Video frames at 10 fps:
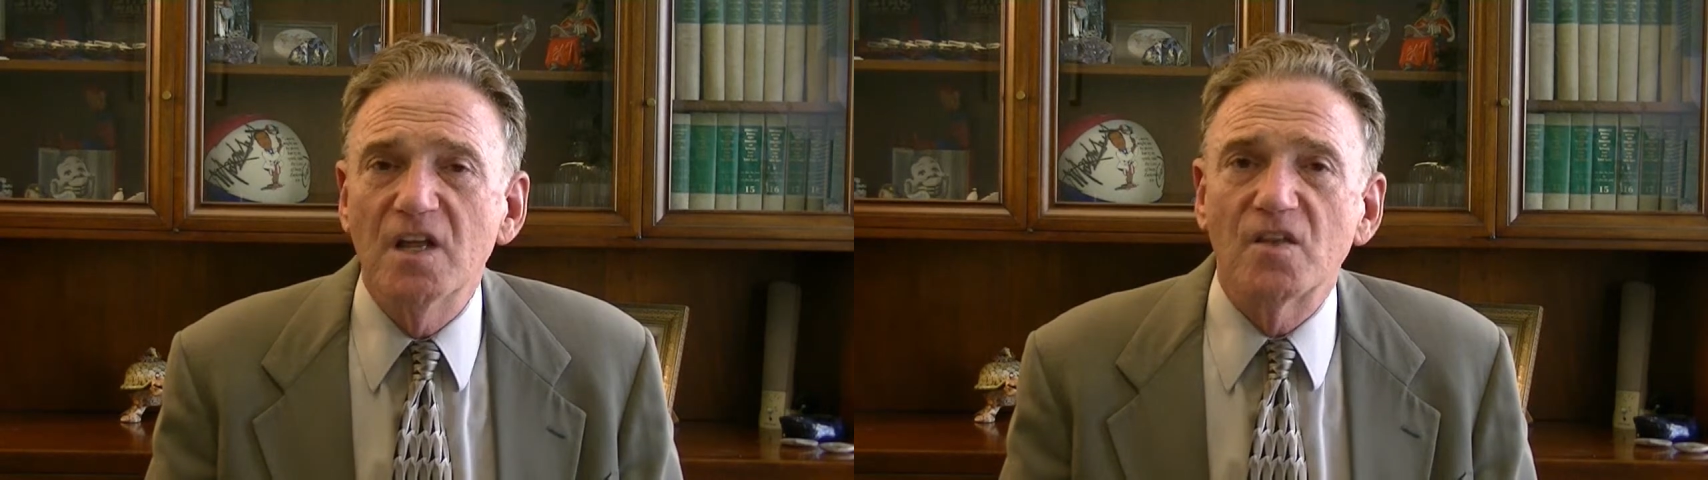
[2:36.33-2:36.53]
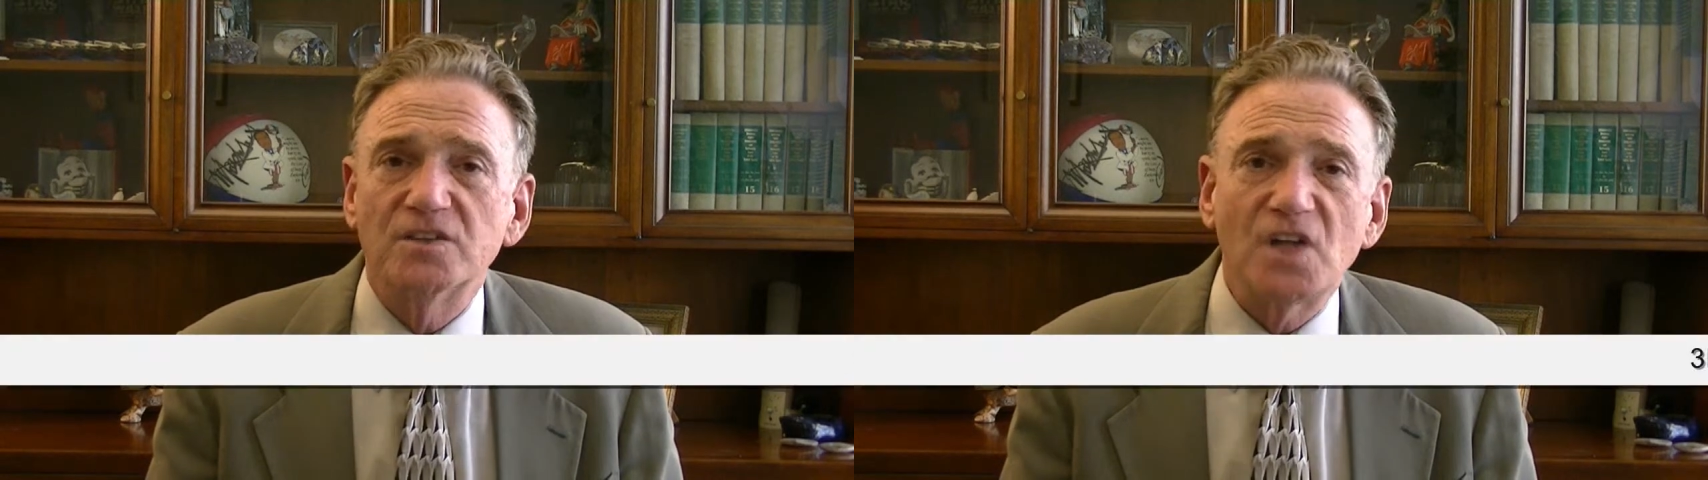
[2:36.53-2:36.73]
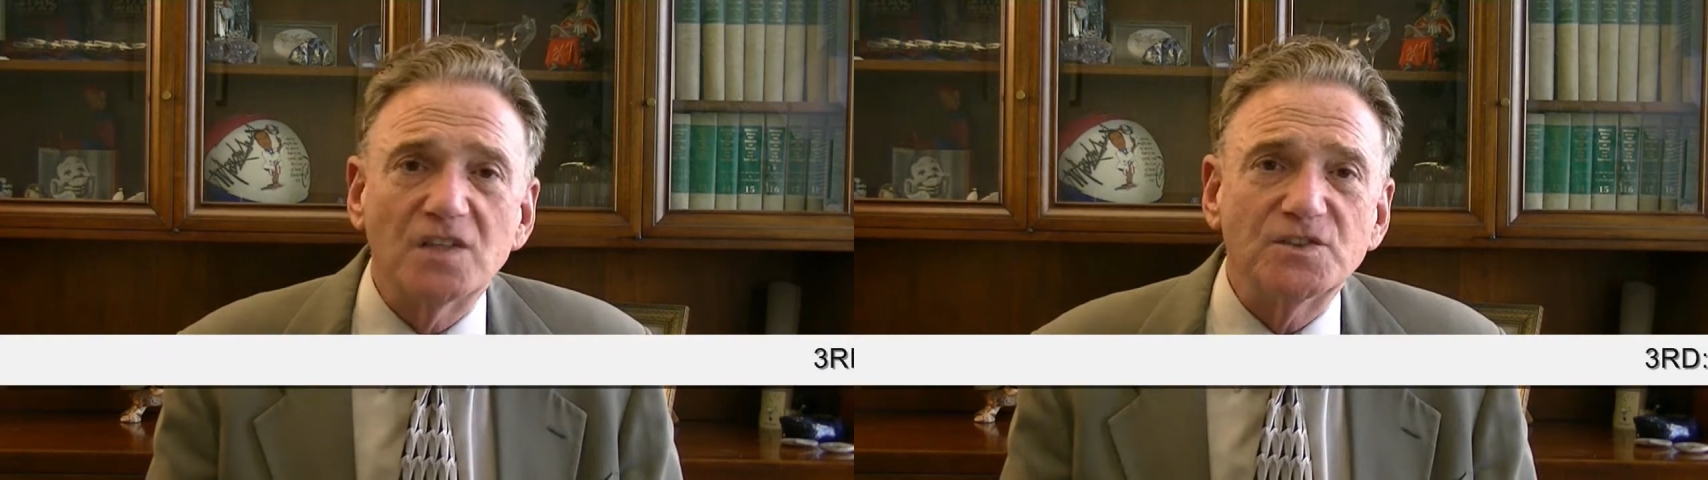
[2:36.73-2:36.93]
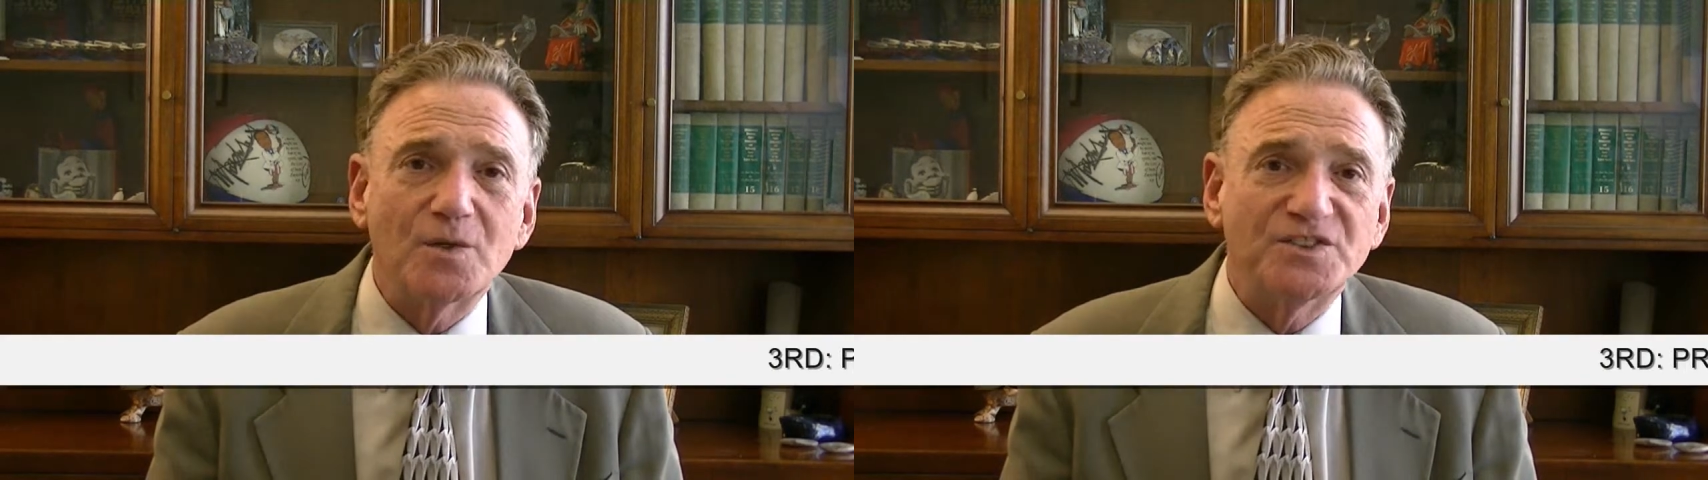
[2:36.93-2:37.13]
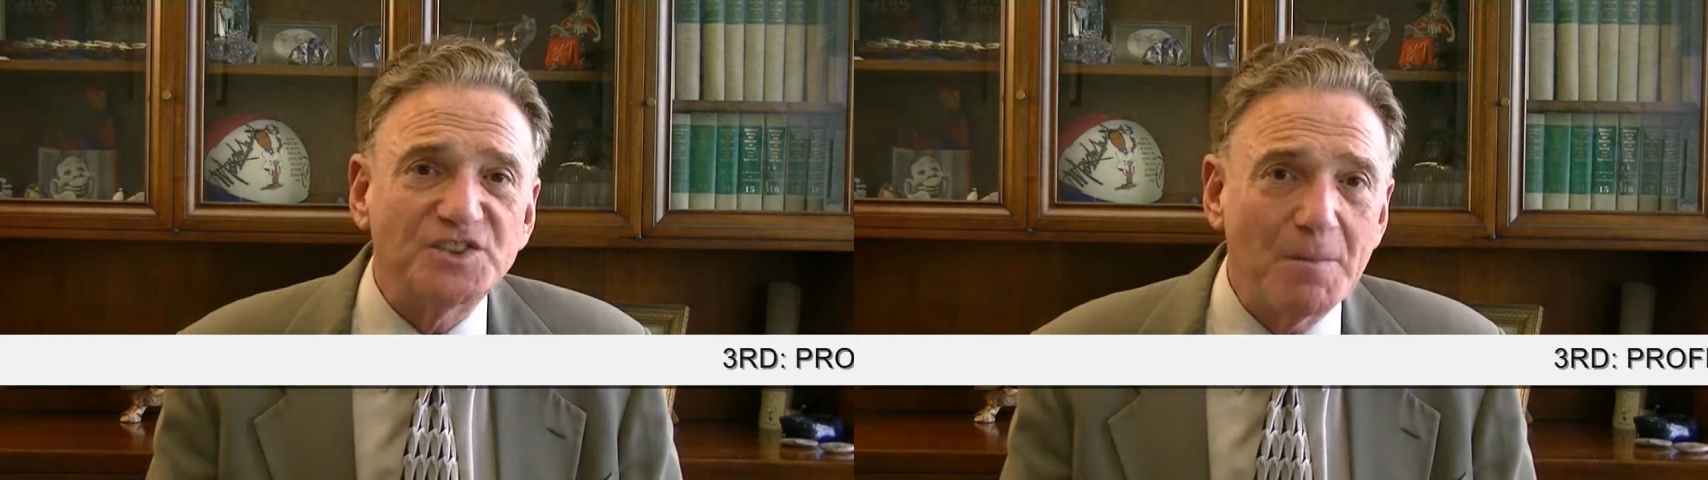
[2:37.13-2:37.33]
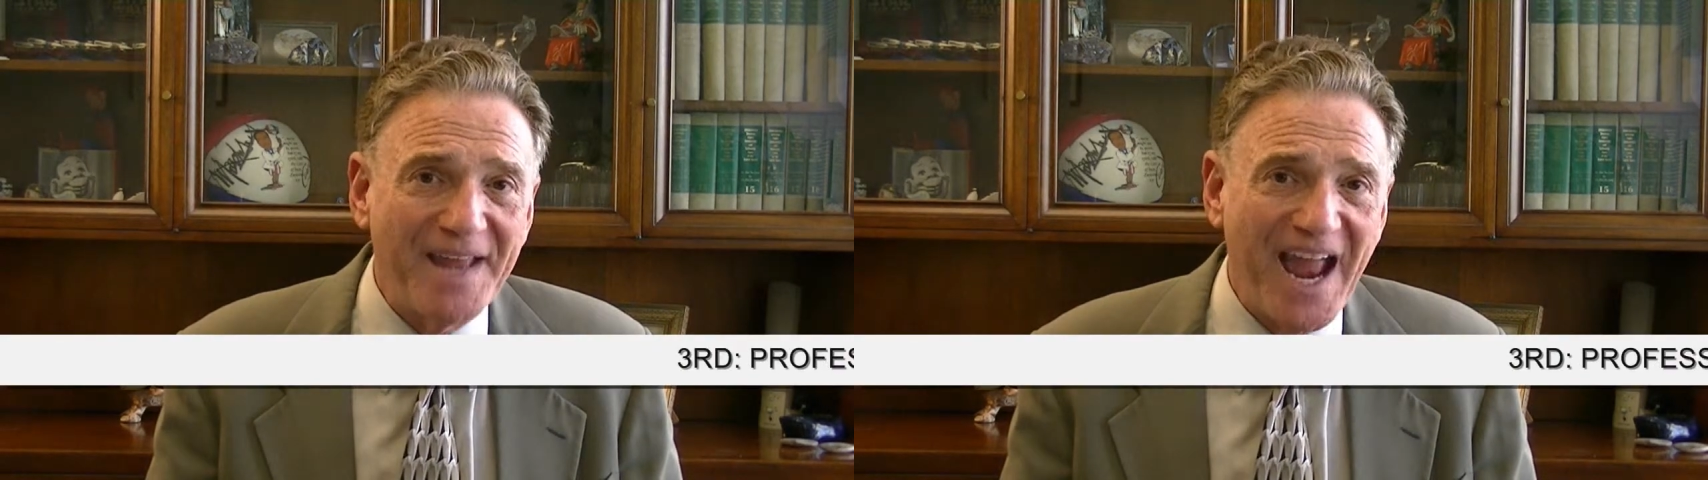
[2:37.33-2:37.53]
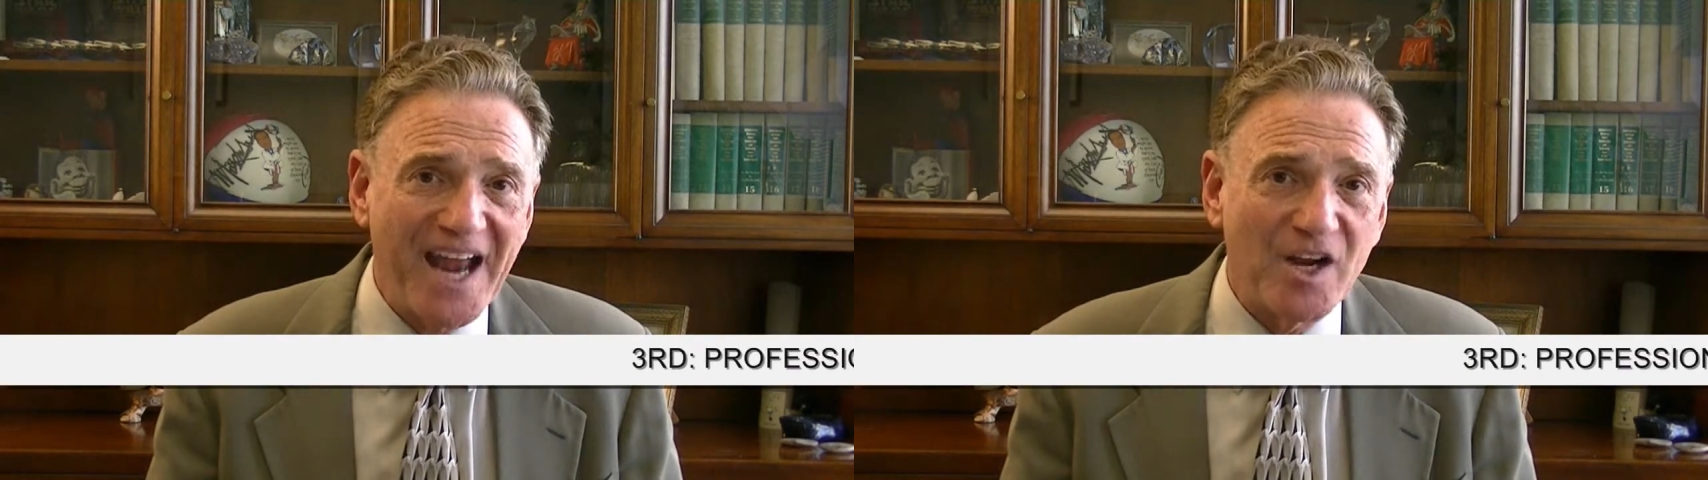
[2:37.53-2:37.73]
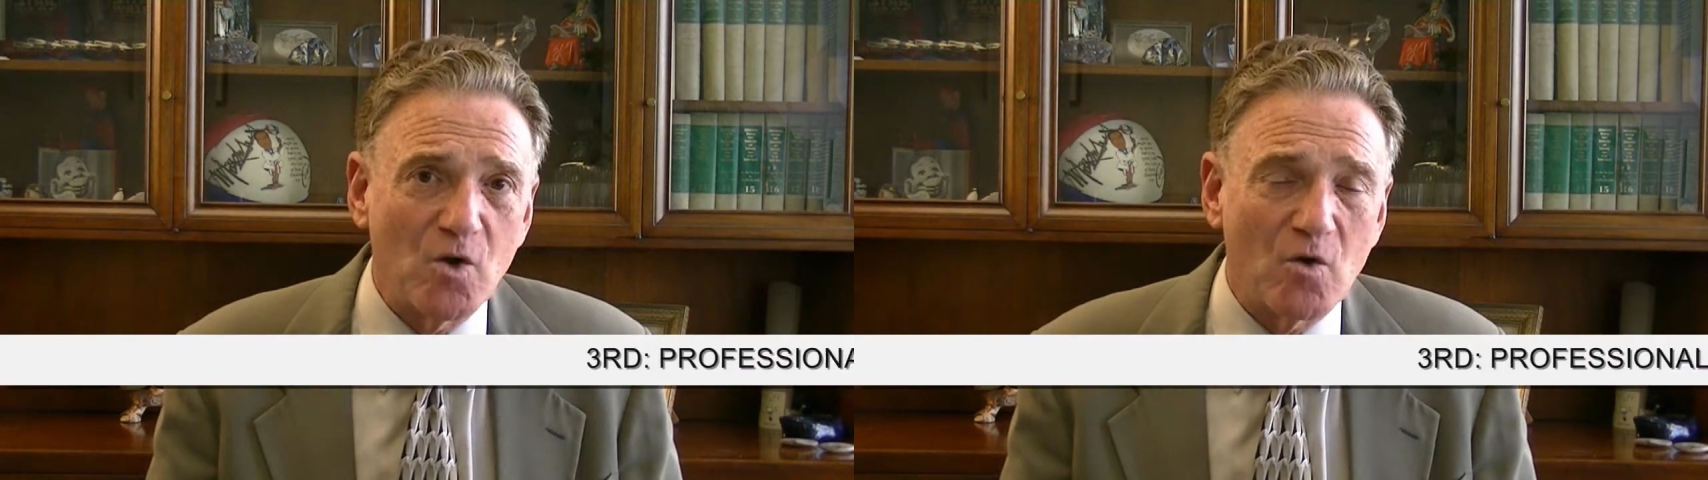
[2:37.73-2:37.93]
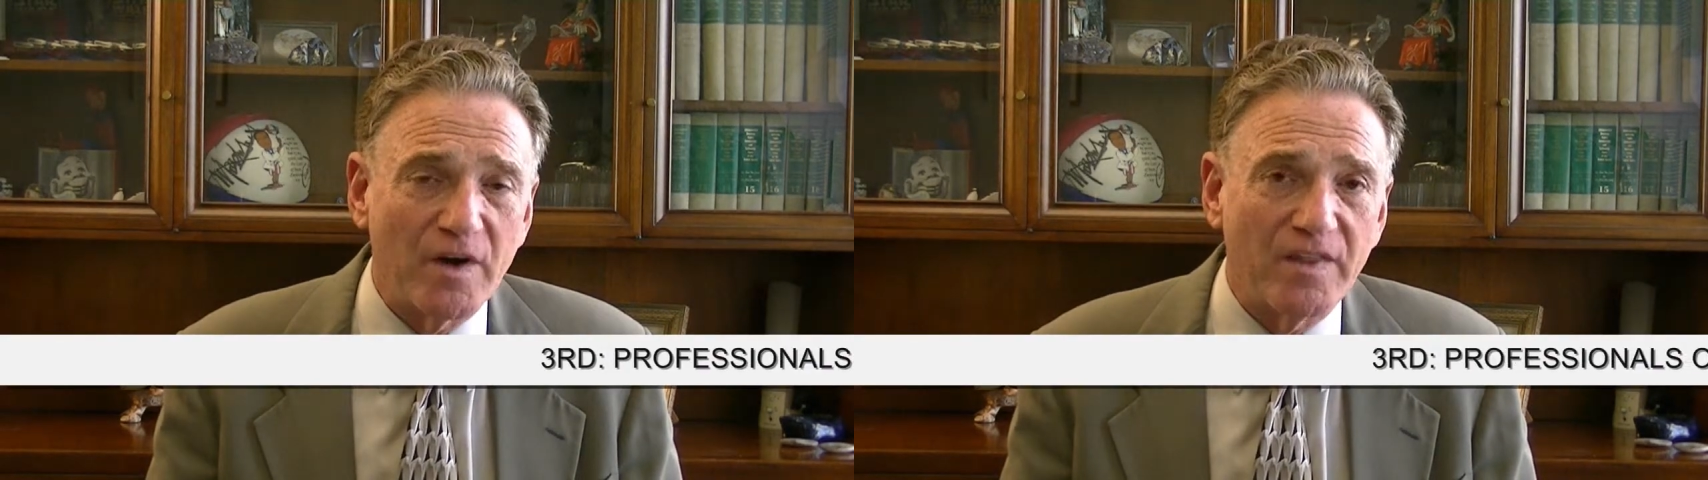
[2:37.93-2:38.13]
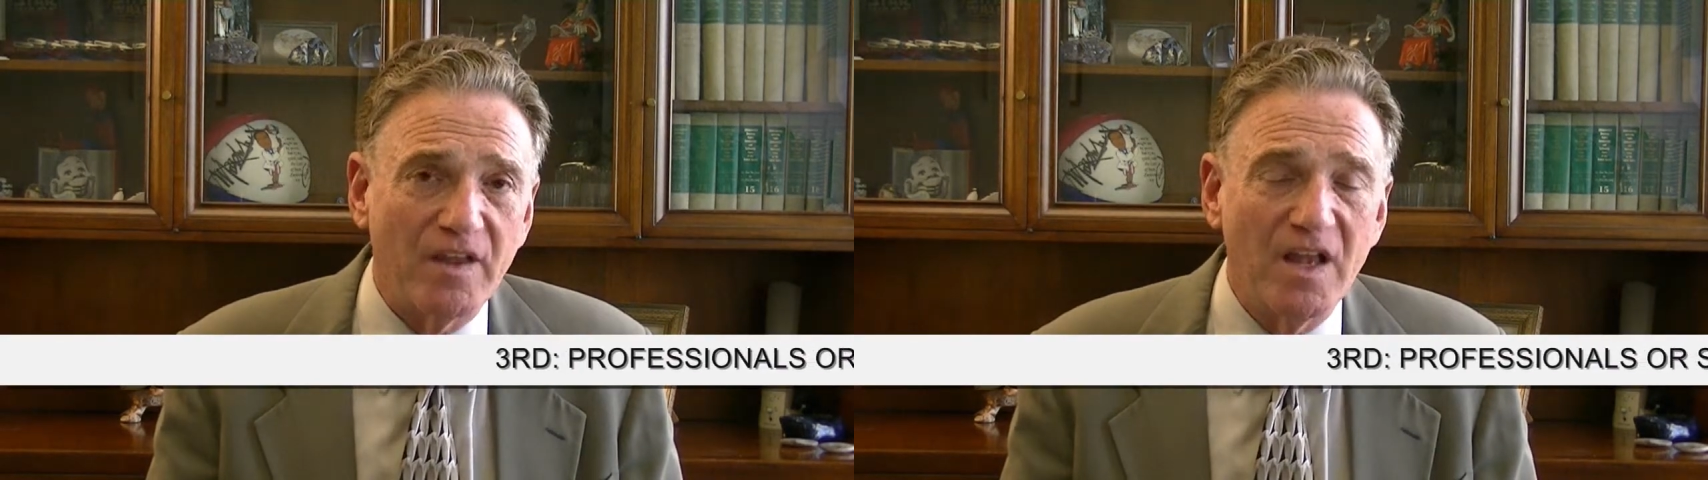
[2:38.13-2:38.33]
There's also a
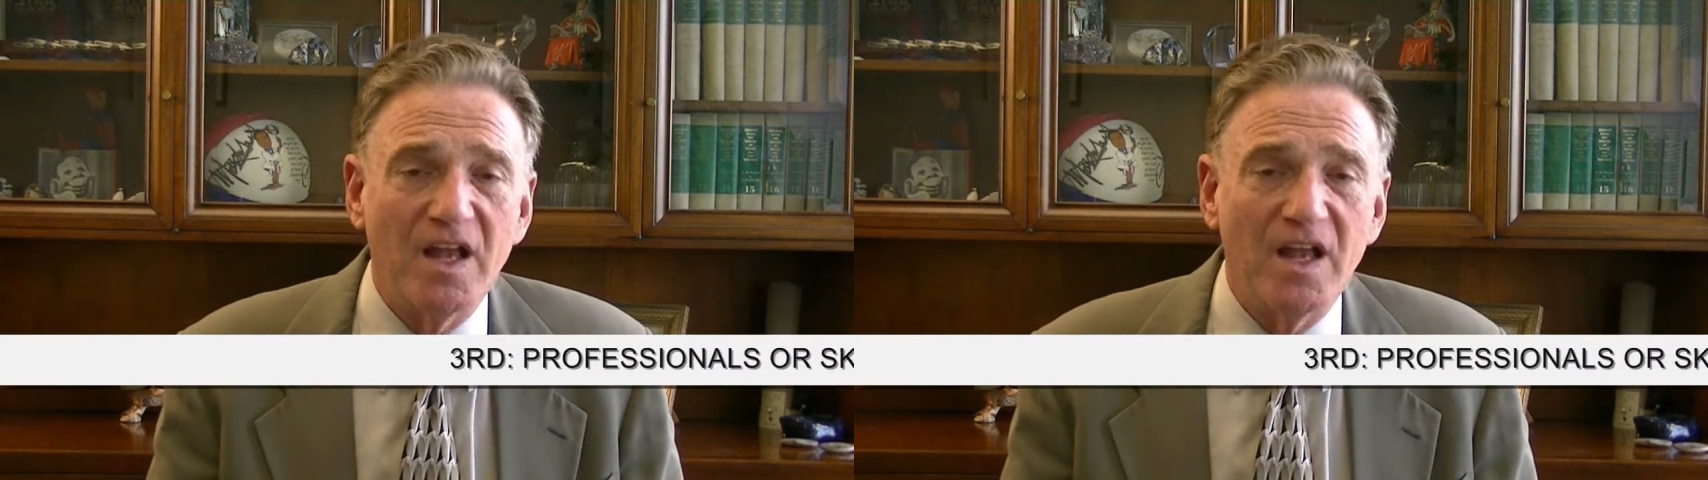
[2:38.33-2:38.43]
subcategory